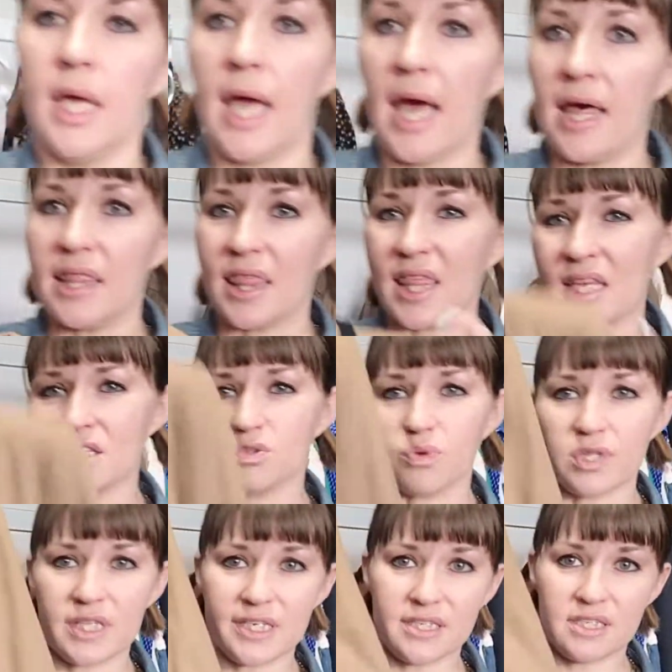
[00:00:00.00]
and things were
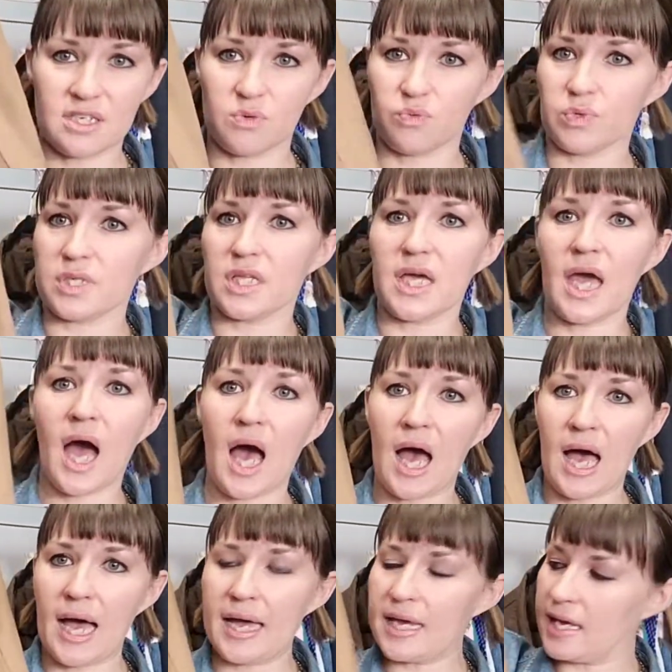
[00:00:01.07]
listed really
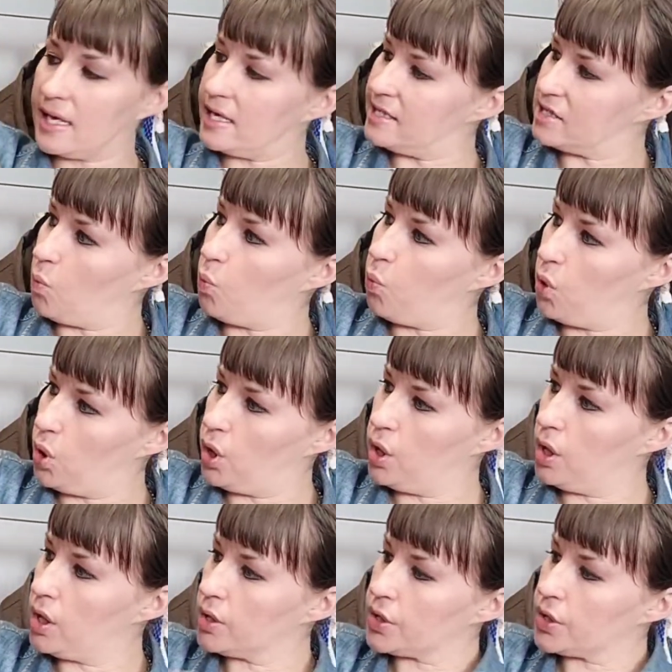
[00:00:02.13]
high. It is a wool